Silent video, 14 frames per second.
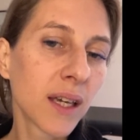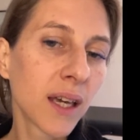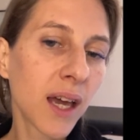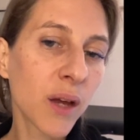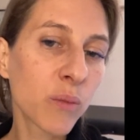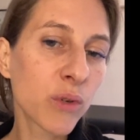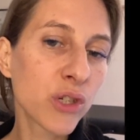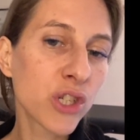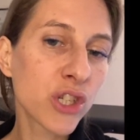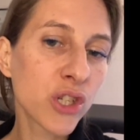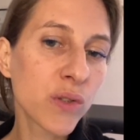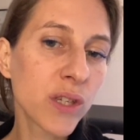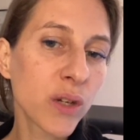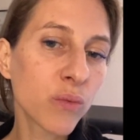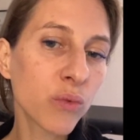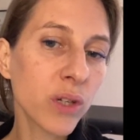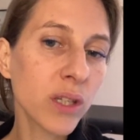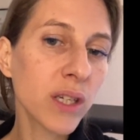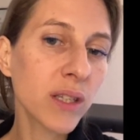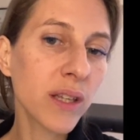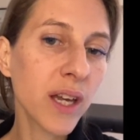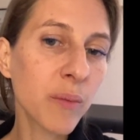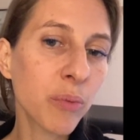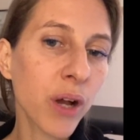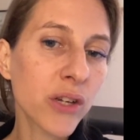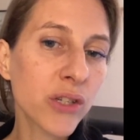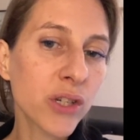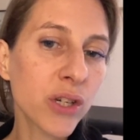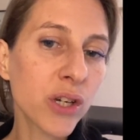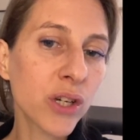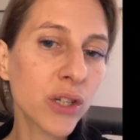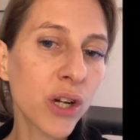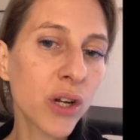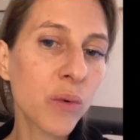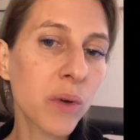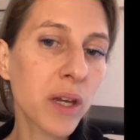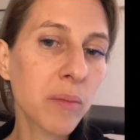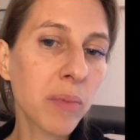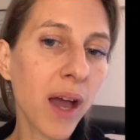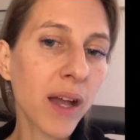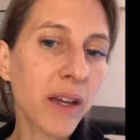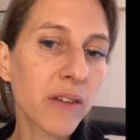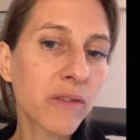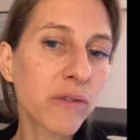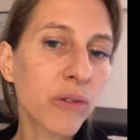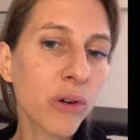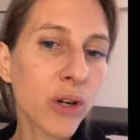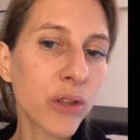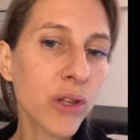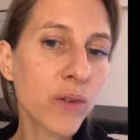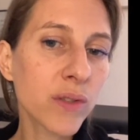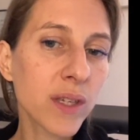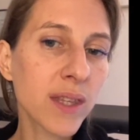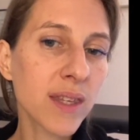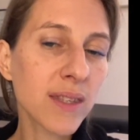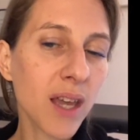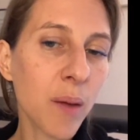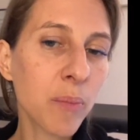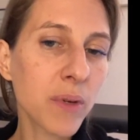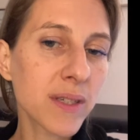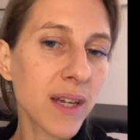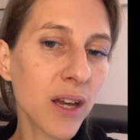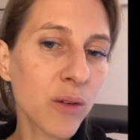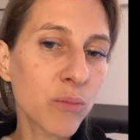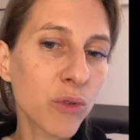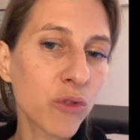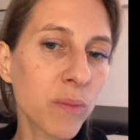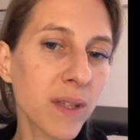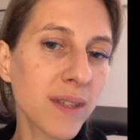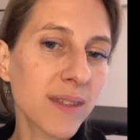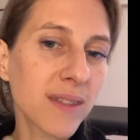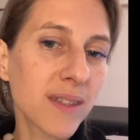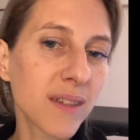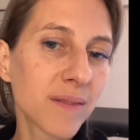And we're just using really light pressure, going back and forth using these up and down movements.